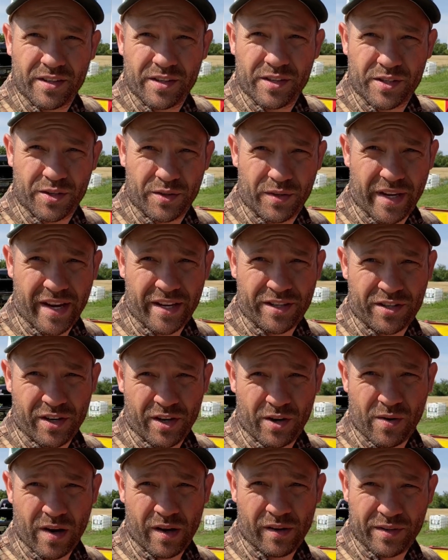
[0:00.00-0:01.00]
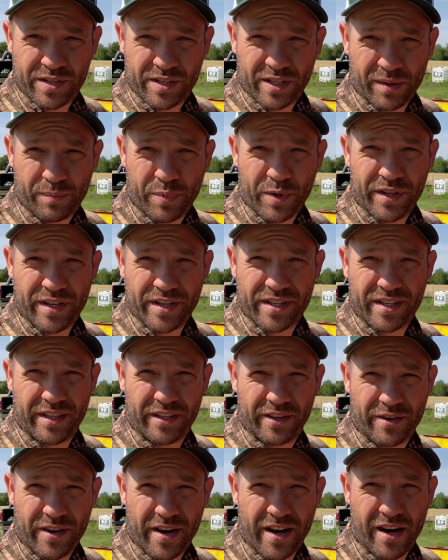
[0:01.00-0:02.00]
So Dad's gonna go out and start putting this in
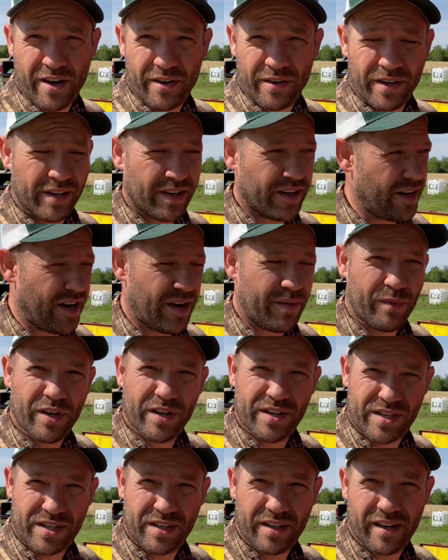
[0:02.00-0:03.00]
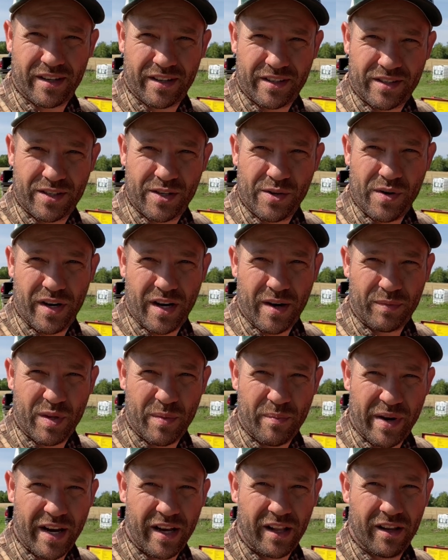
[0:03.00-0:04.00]
the ground, and I'm gonna start tuning up the
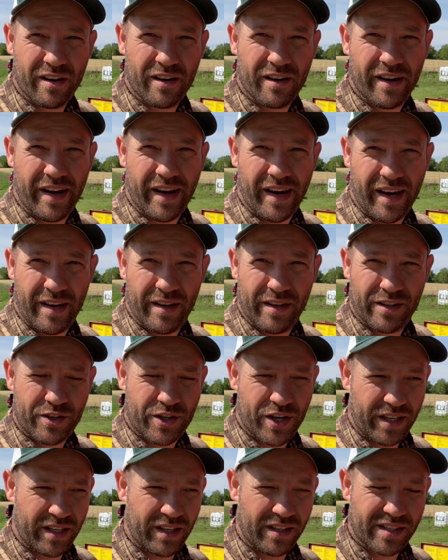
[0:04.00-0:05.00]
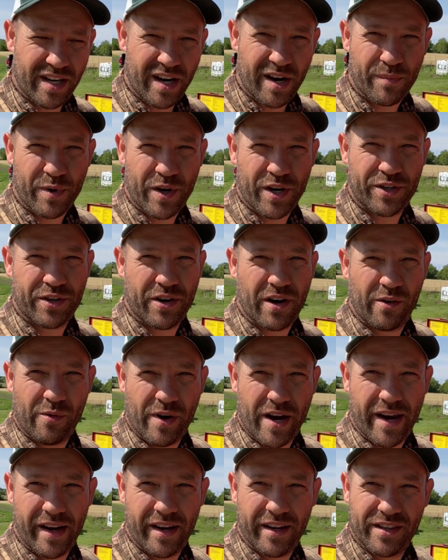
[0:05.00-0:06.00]
baler and checking tire pressure on
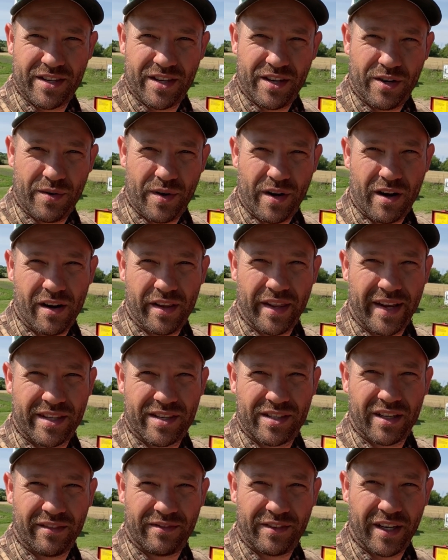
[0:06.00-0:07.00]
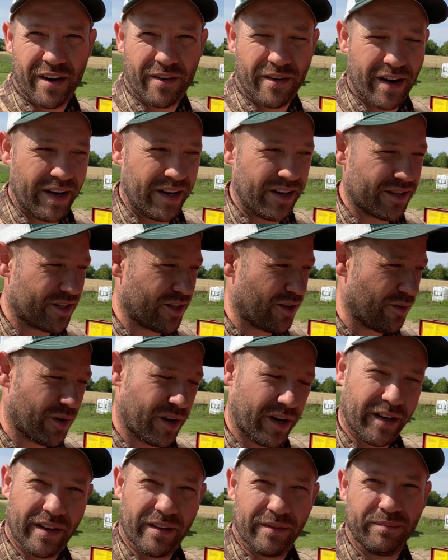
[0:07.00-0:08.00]
wagons and doing all that stuff to get ready. So we're
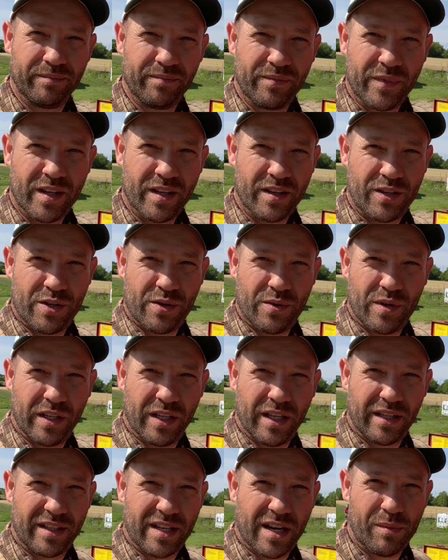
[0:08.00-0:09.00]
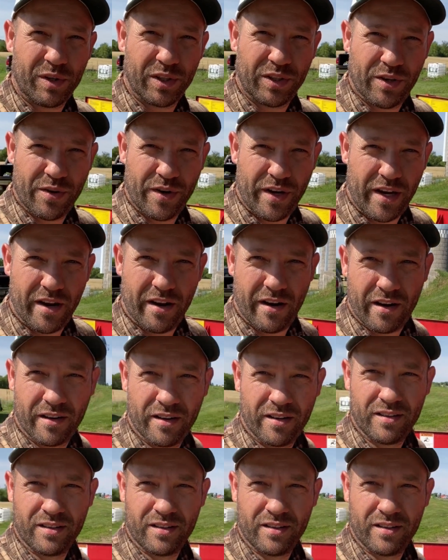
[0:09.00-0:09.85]
gonna do a little double duty here.